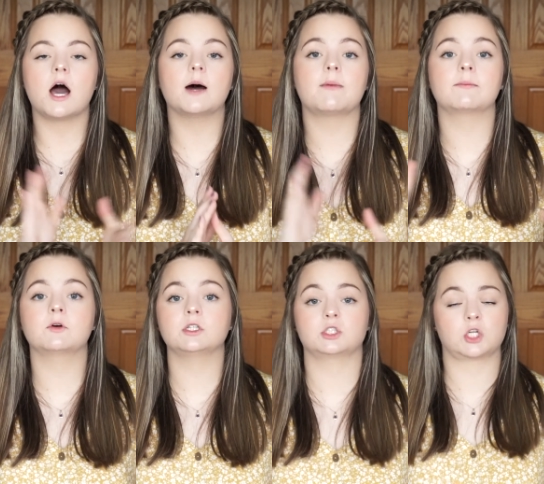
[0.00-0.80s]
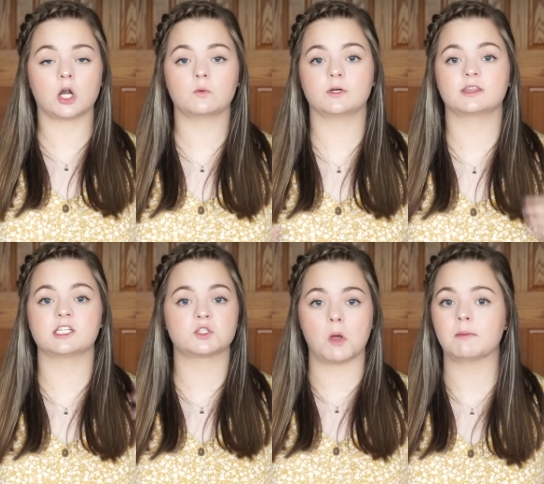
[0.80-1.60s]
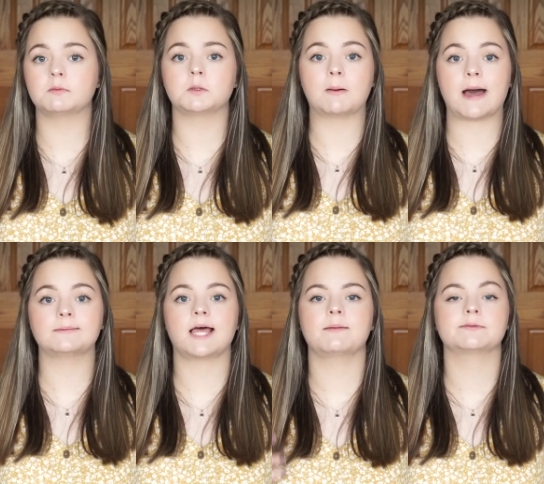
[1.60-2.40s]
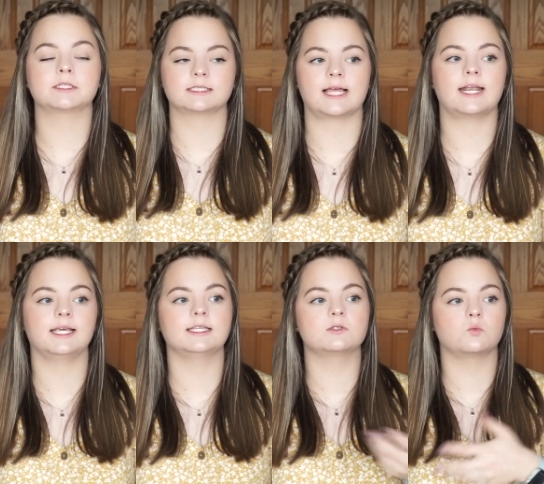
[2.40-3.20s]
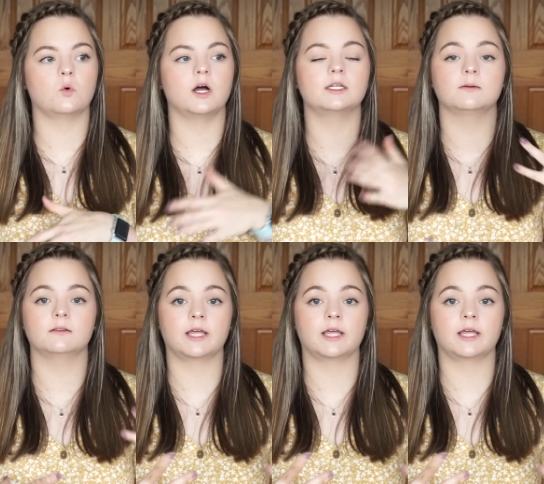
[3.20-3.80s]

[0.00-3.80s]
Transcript: I'm going to start with the swappable pop tops because that is what